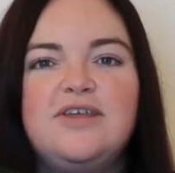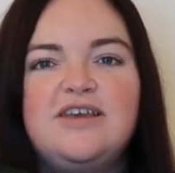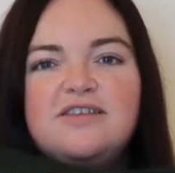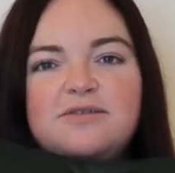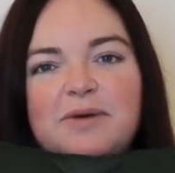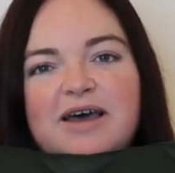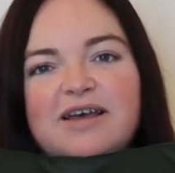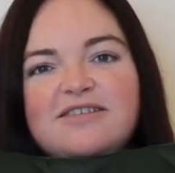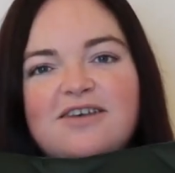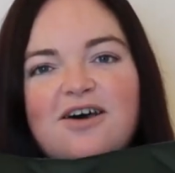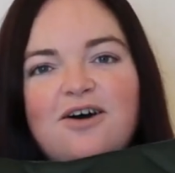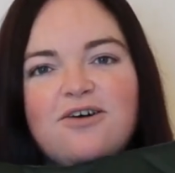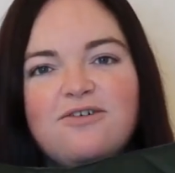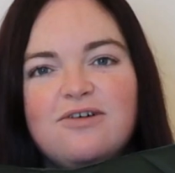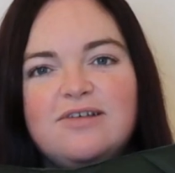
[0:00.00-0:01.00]
these pads
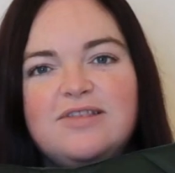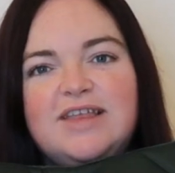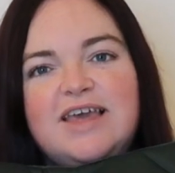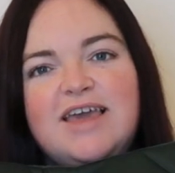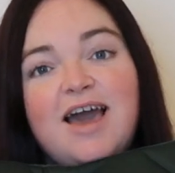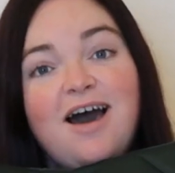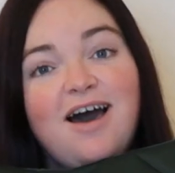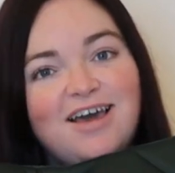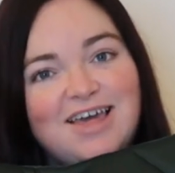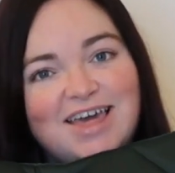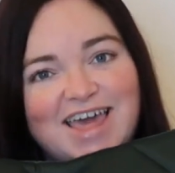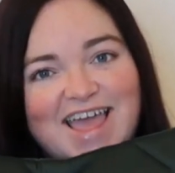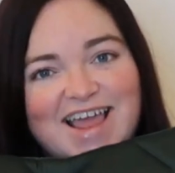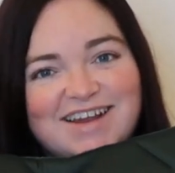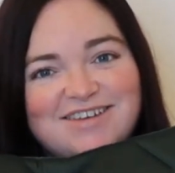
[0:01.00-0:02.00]
are on the higher
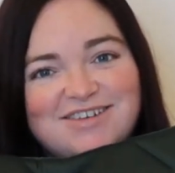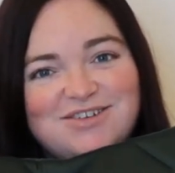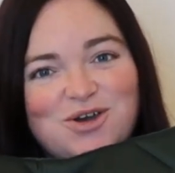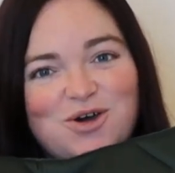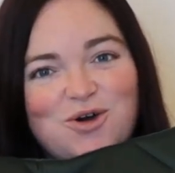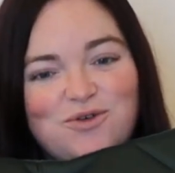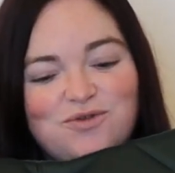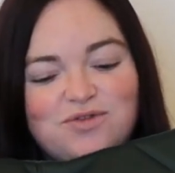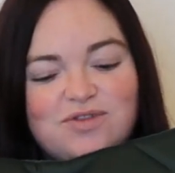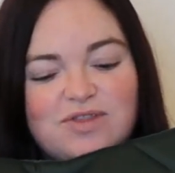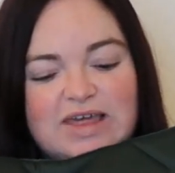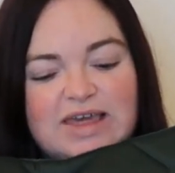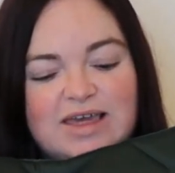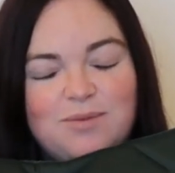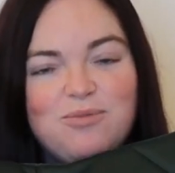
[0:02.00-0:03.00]
end of
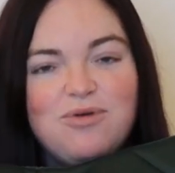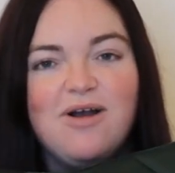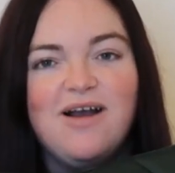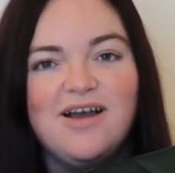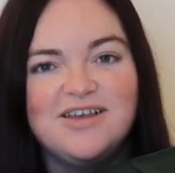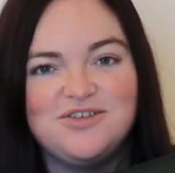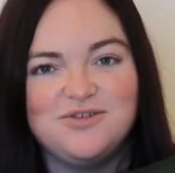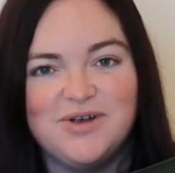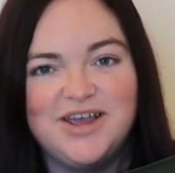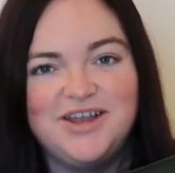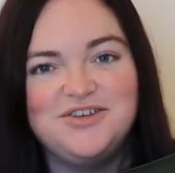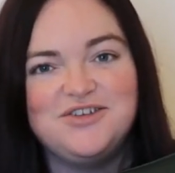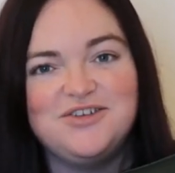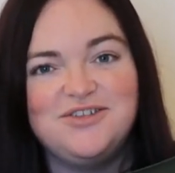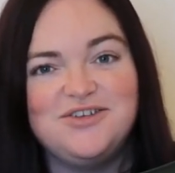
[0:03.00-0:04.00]
the price
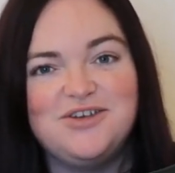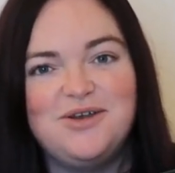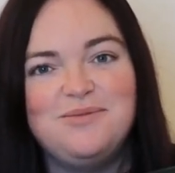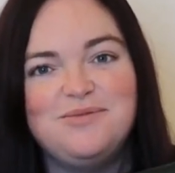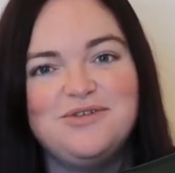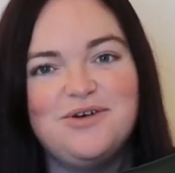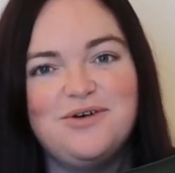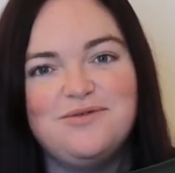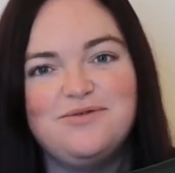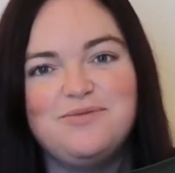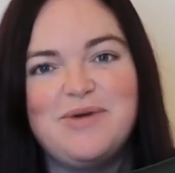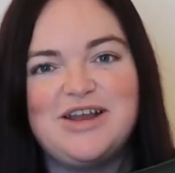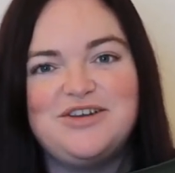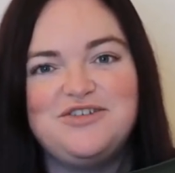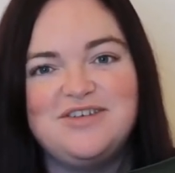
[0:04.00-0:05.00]
range in terms of
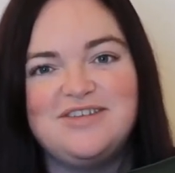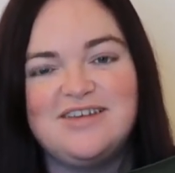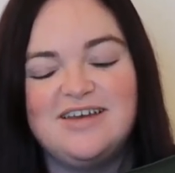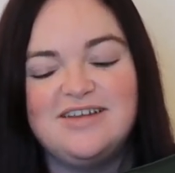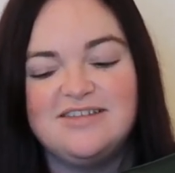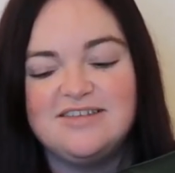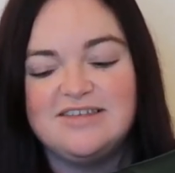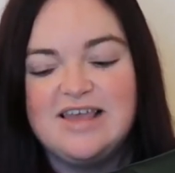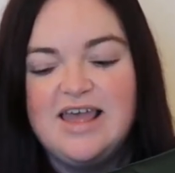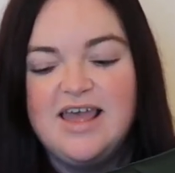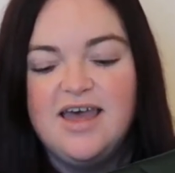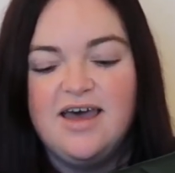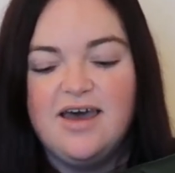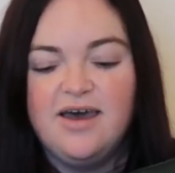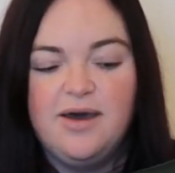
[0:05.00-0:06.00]
matchy sets,
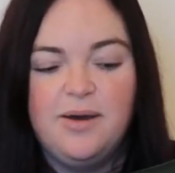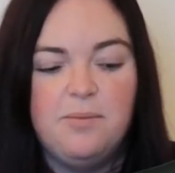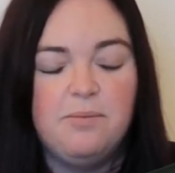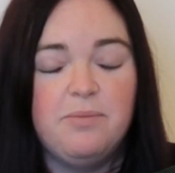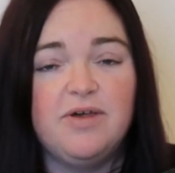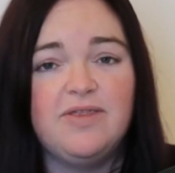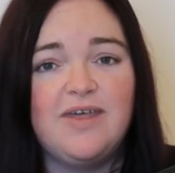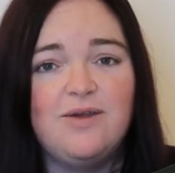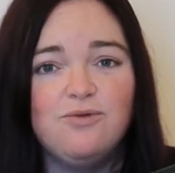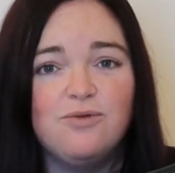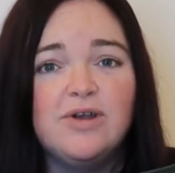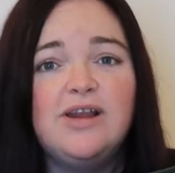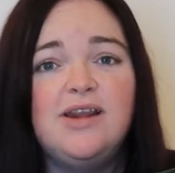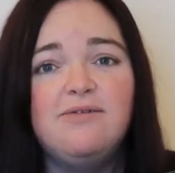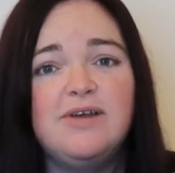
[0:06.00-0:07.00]
but they
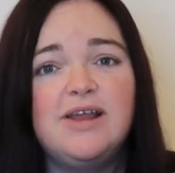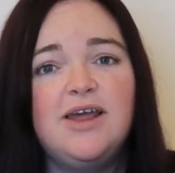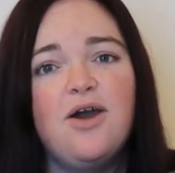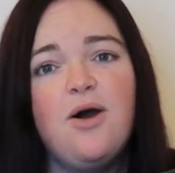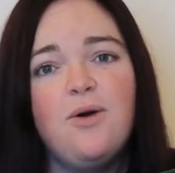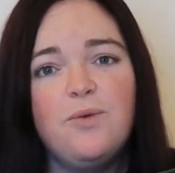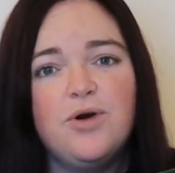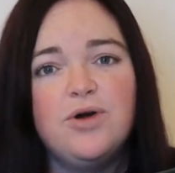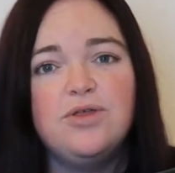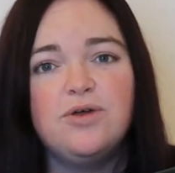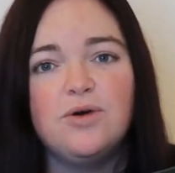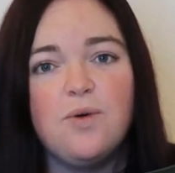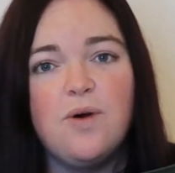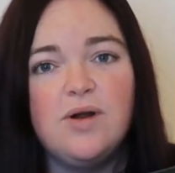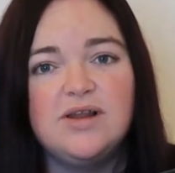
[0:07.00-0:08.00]
really, really are worth
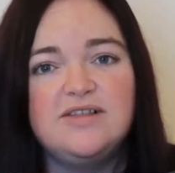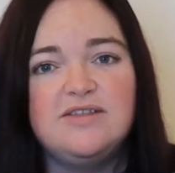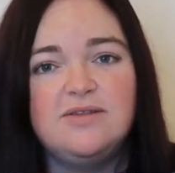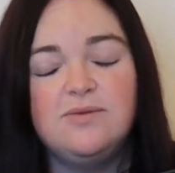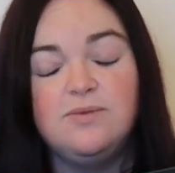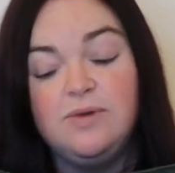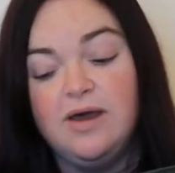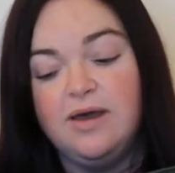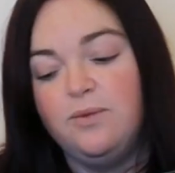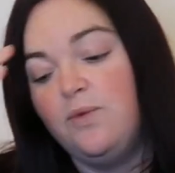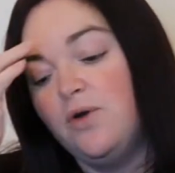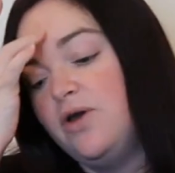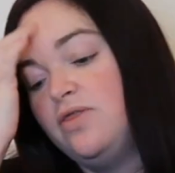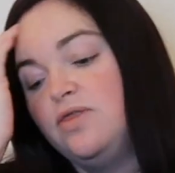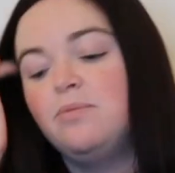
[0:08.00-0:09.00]
the quality, like
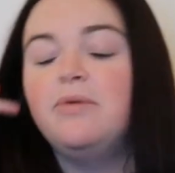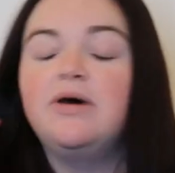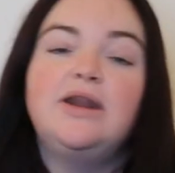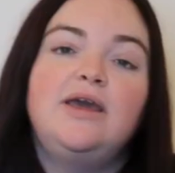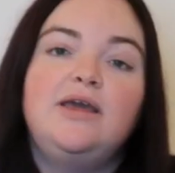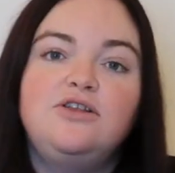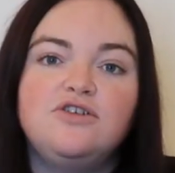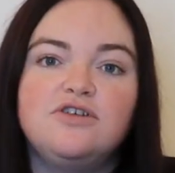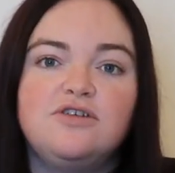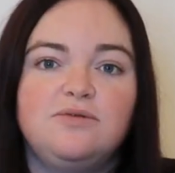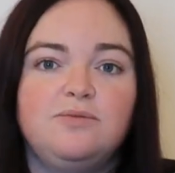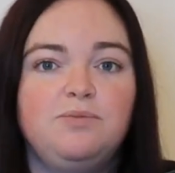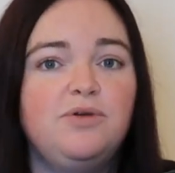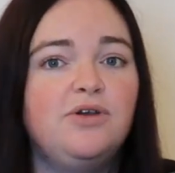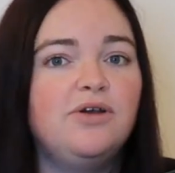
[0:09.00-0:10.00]
worth the money,
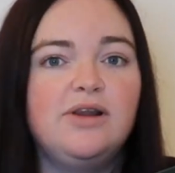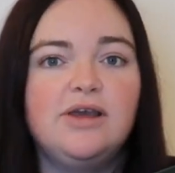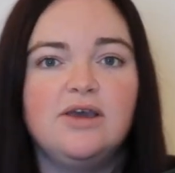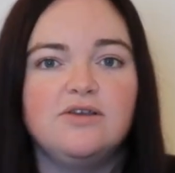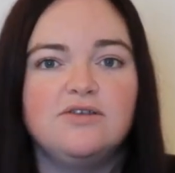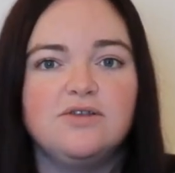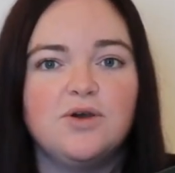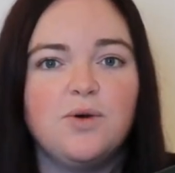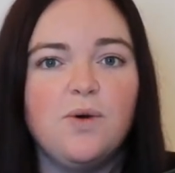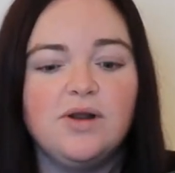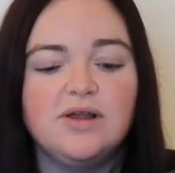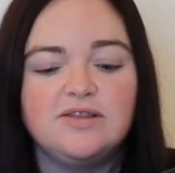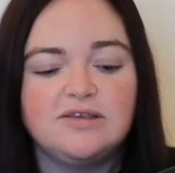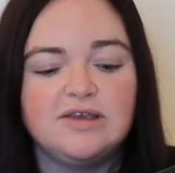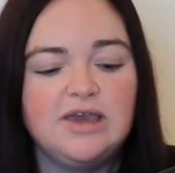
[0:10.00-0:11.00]
just purely because of the
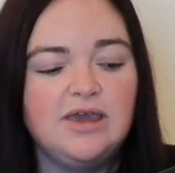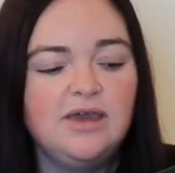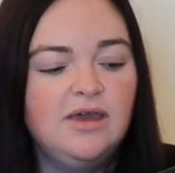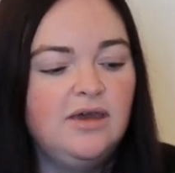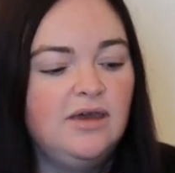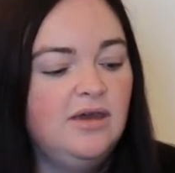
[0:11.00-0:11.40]
quality.